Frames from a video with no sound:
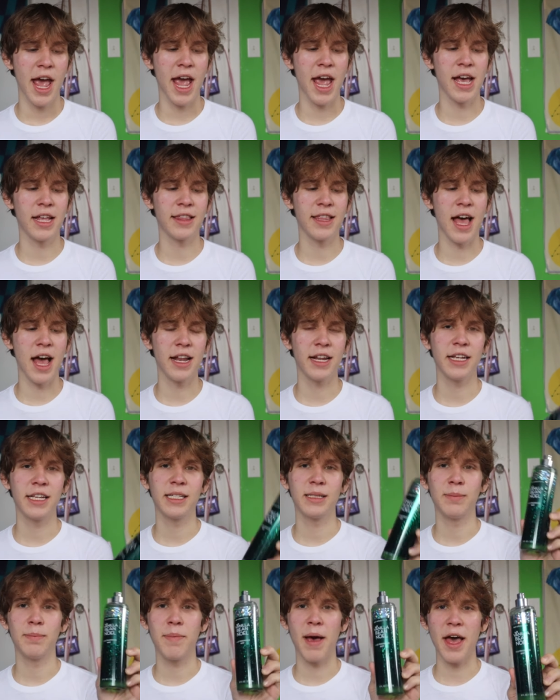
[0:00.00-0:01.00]
And that
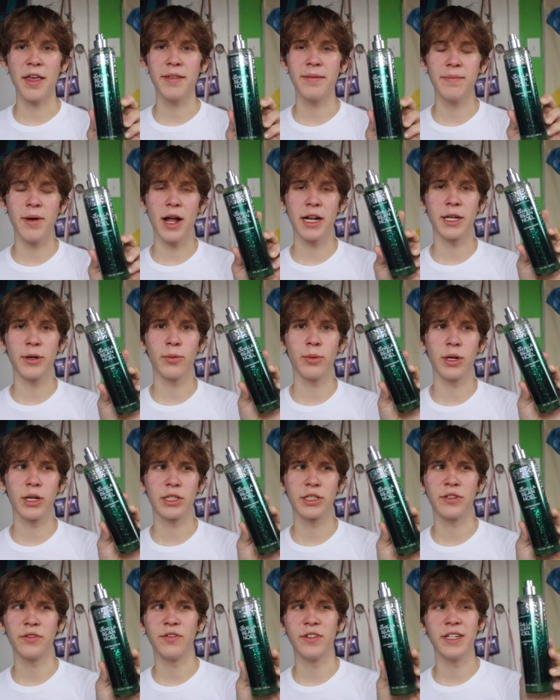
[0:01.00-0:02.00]
is Bath & Body
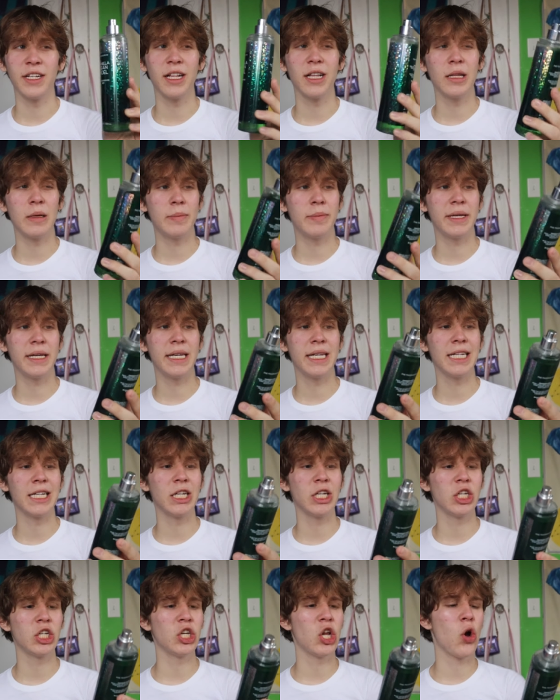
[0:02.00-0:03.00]
Works Vanilla
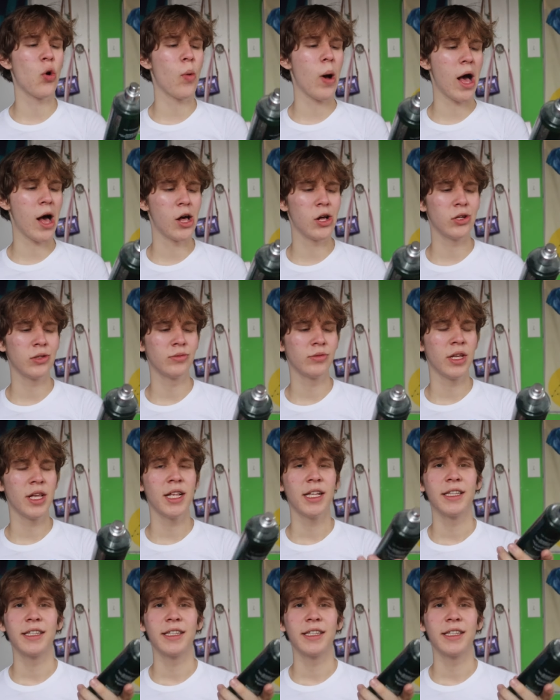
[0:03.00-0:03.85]
Bean Noel.